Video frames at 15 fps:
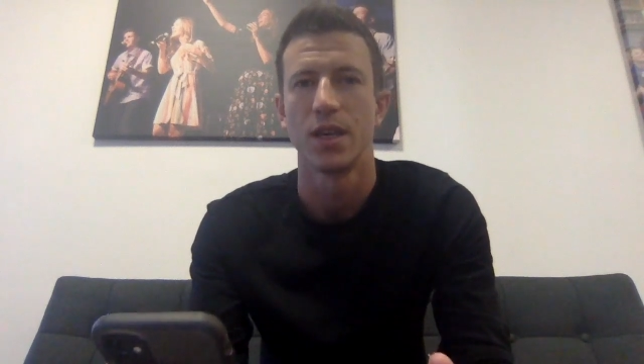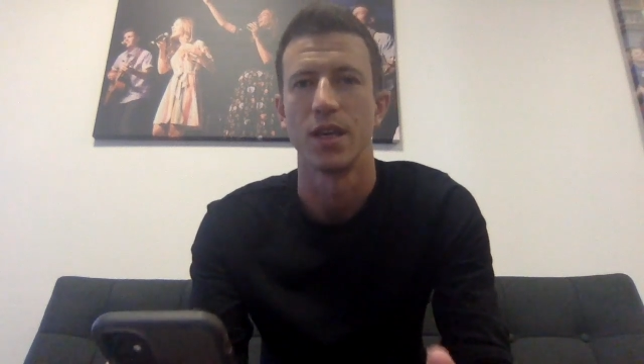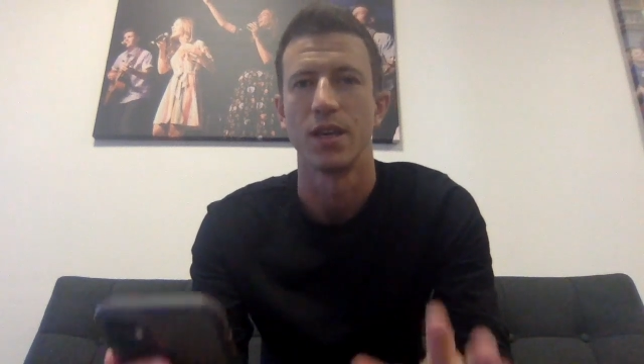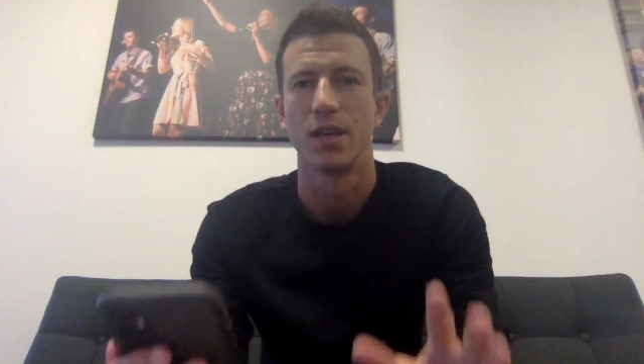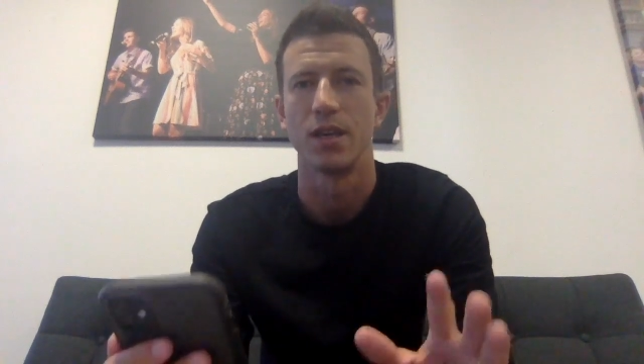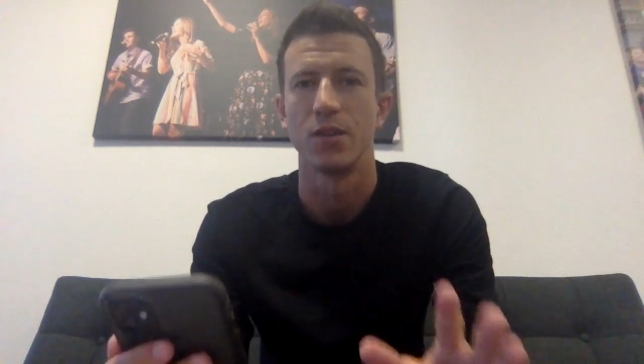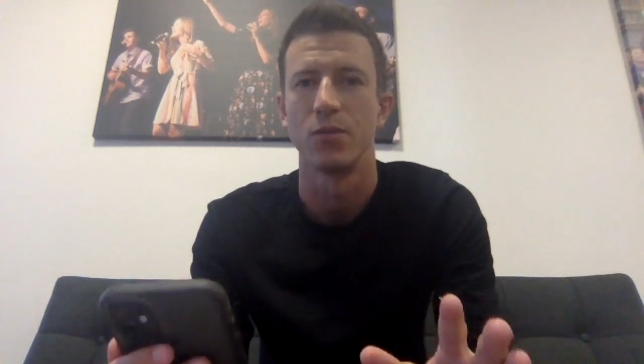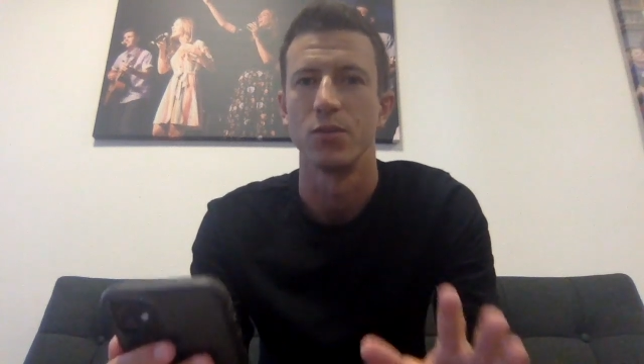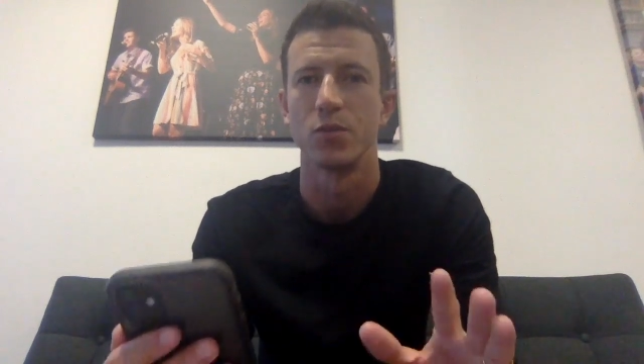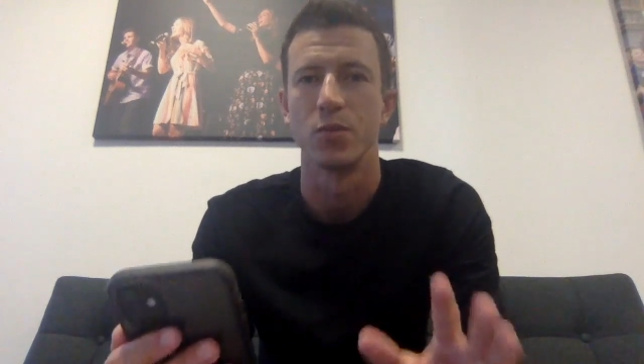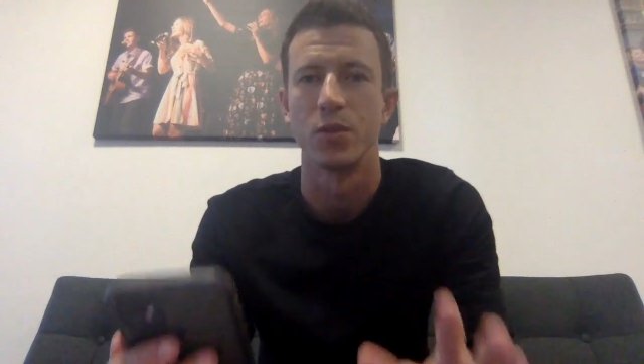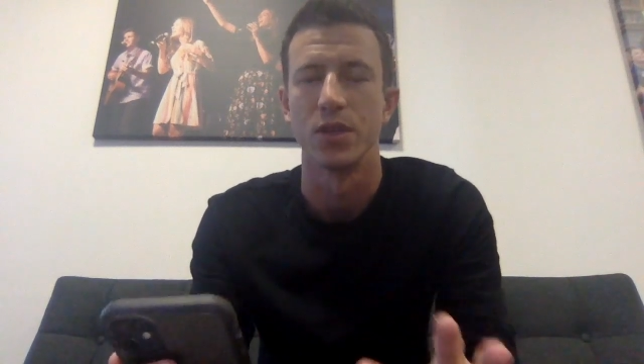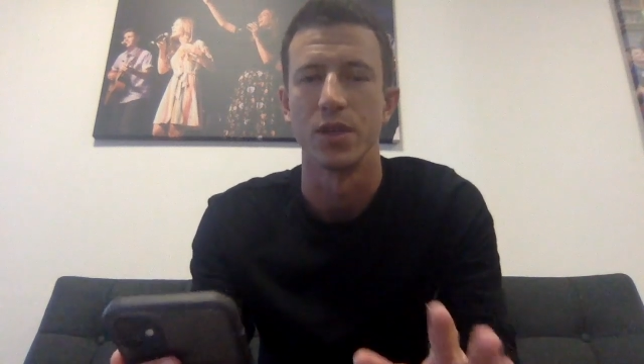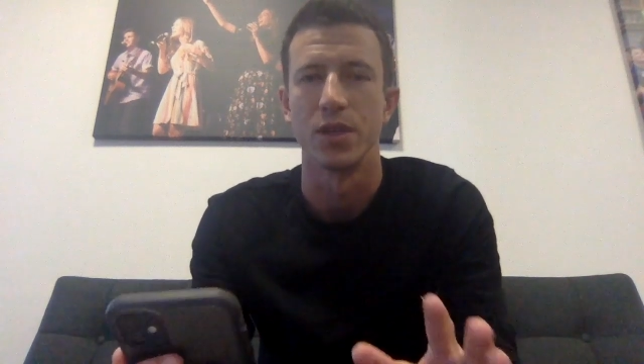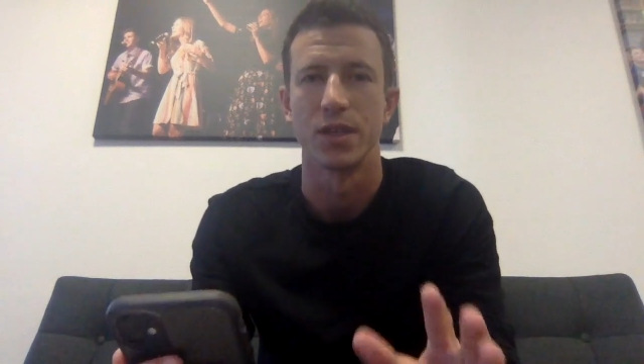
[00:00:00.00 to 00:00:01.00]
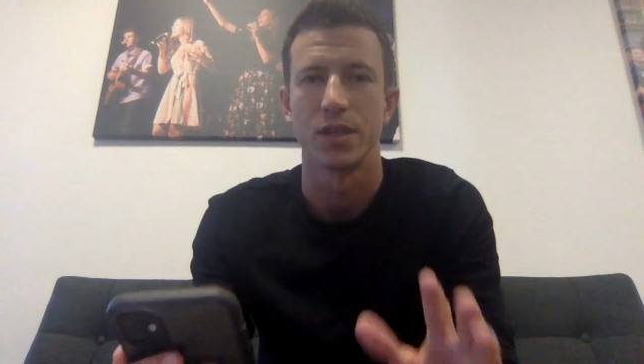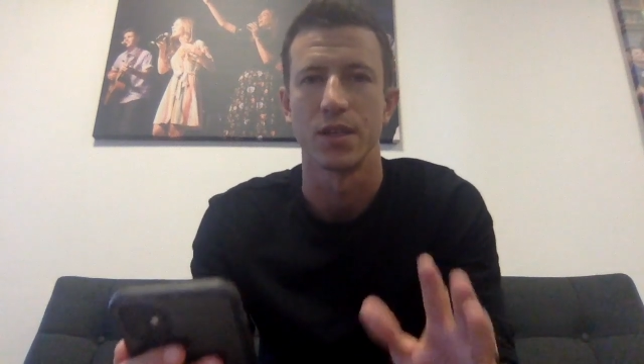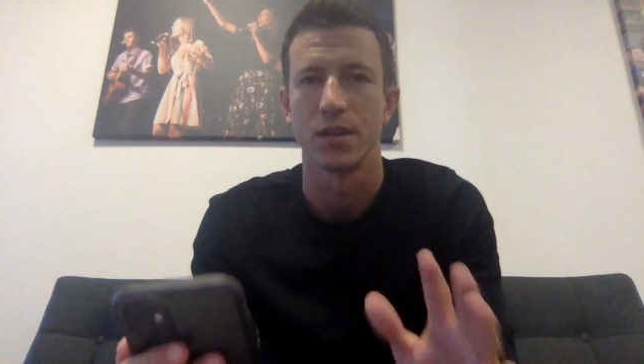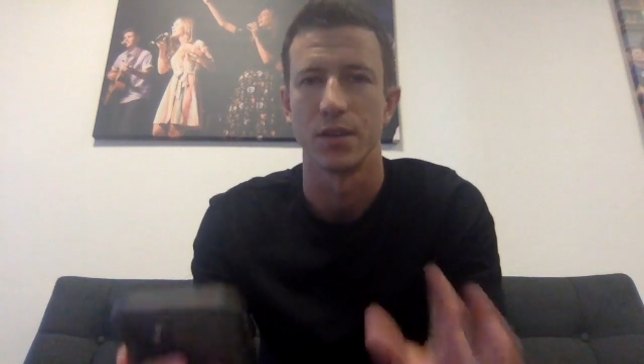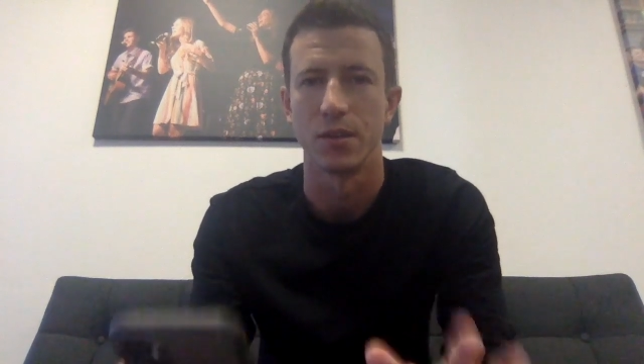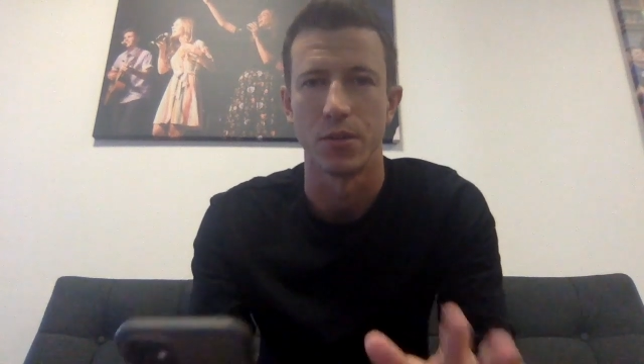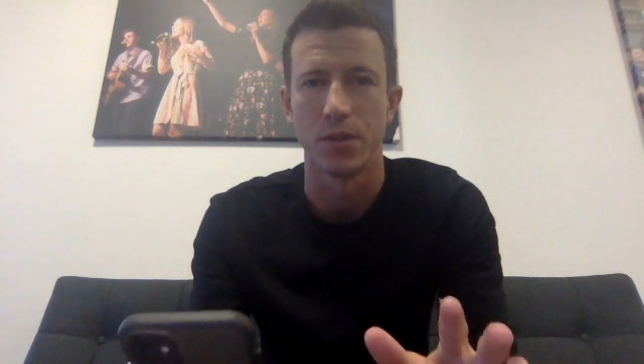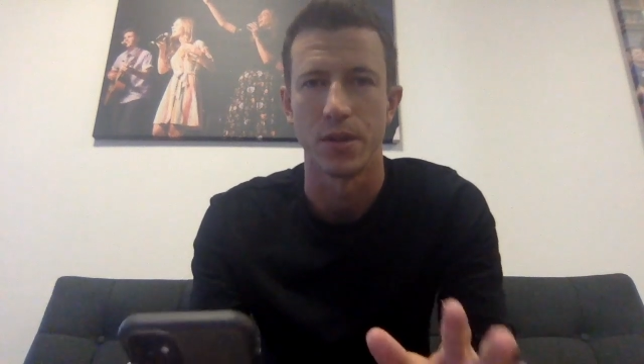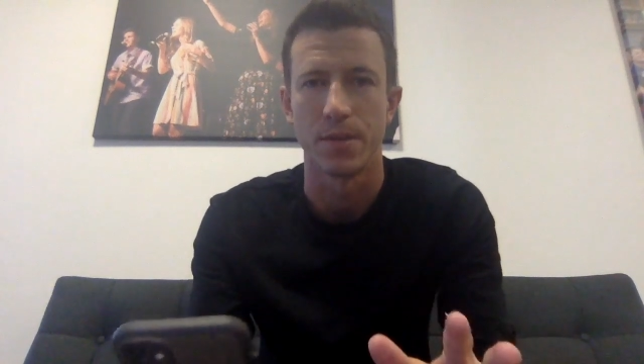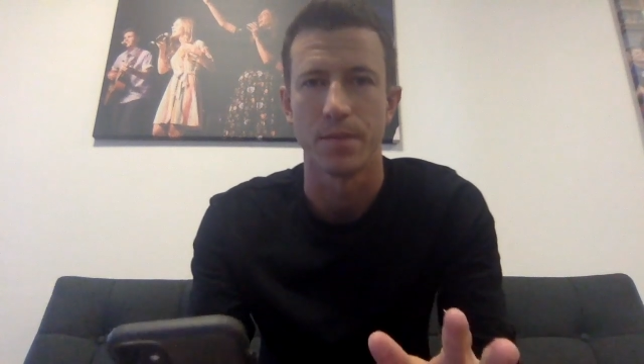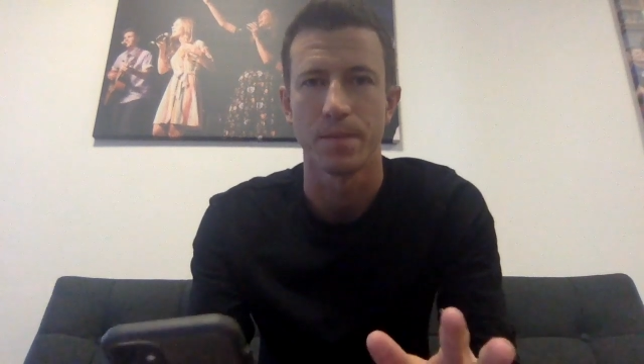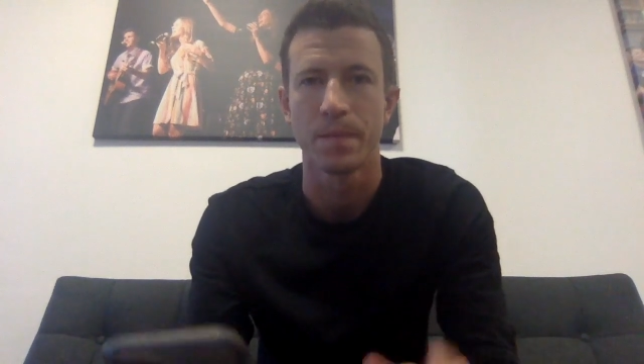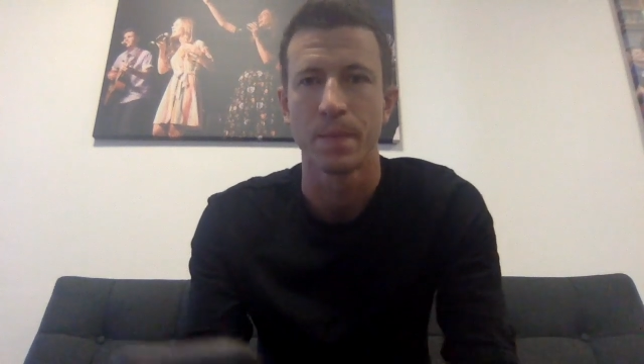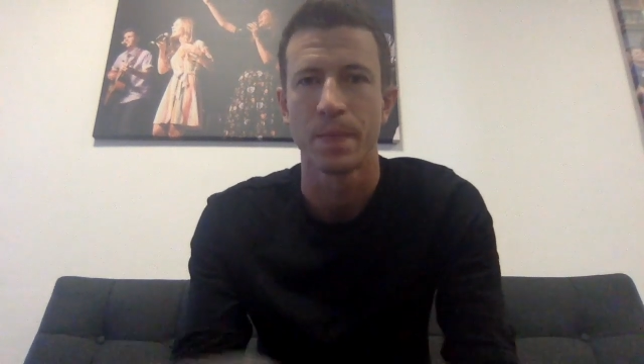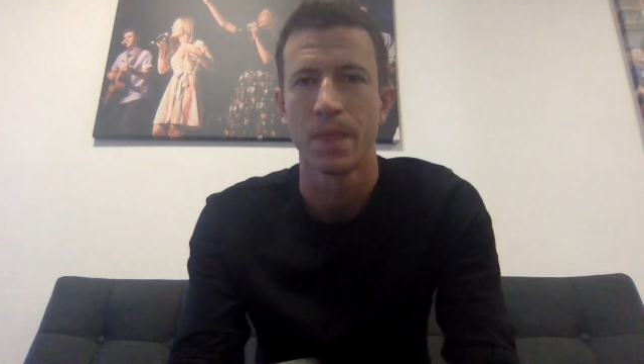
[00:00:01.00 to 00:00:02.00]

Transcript: and he was willing to heal them.